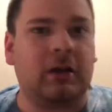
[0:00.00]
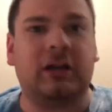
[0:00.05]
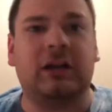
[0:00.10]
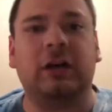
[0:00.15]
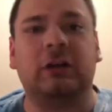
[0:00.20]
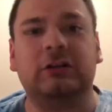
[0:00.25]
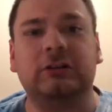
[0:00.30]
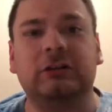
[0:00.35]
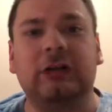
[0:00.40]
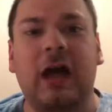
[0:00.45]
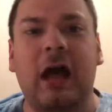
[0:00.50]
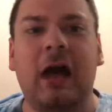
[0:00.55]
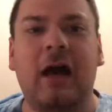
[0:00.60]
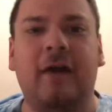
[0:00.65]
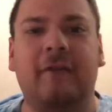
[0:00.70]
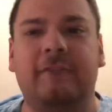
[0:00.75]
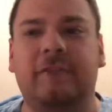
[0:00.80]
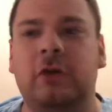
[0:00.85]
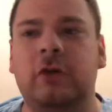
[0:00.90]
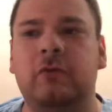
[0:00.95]

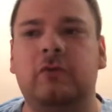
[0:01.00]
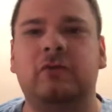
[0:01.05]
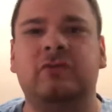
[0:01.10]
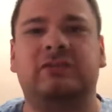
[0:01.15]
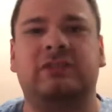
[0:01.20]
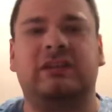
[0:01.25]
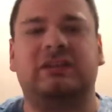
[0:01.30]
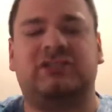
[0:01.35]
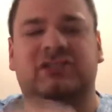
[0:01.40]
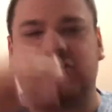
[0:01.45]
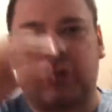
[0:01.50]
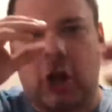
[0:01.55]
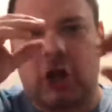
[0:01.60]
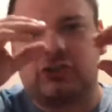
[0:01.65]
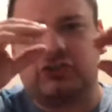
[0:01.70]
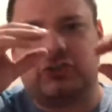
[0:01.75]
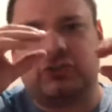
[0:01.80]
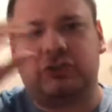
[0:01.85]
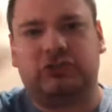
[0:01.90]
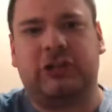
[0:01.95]
Glove, who's a
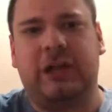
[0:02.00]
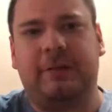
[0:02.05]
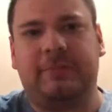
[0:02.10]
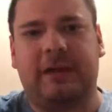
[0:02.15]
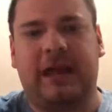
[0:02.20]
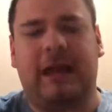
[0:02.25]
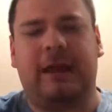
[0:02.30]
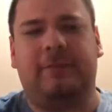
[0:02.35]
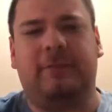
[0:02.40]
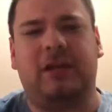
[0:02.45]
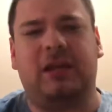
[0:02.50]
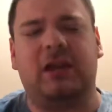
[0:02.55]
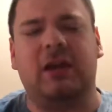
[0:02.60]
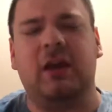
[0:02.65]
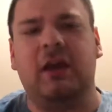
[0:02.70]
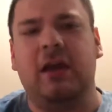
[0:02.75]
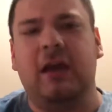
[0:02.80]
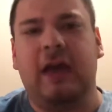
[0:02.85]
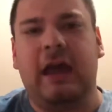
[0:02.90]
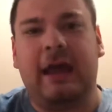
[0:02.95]
saucer-shaped enemy
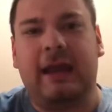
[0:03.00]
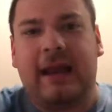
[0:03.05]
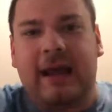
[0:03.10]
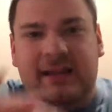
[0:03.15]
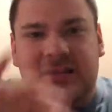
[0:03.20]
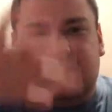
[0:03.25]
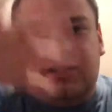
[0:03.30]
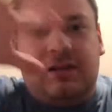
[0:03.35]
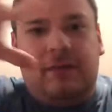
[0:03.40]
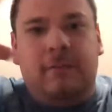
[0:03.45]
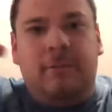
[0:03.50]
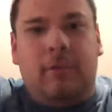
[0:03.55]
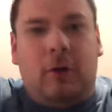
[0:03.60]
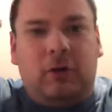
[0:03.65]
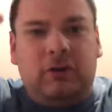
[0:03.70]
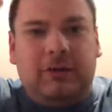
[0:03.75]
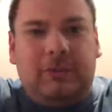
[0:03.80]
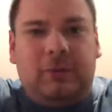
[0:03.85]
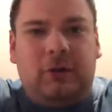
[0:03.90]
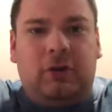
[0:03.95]
and has
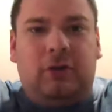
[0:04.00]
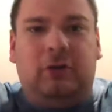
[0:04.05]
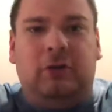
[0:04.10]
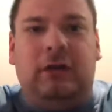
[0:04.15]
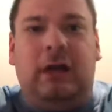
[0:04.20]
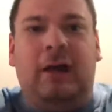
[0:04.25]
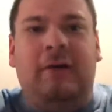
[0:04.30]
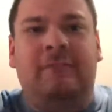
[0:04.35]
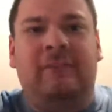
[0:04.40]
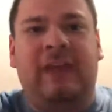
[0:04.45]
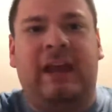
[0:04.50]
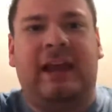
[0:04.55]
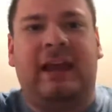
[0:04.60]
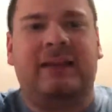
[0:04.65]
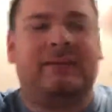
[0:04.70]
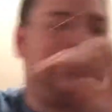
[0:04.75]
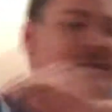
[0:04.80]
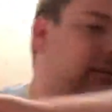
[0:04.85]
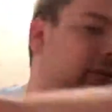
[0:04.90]
multiple glove hands, and